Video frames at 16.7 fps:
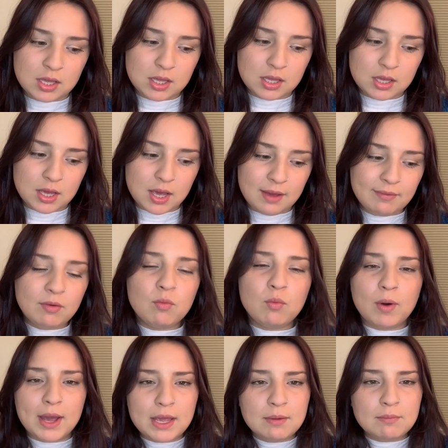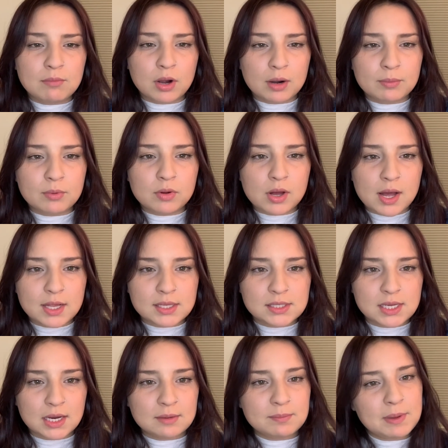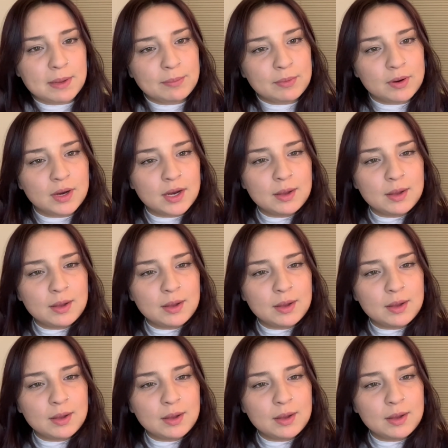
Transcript: I have a white marble contact paper, and I'm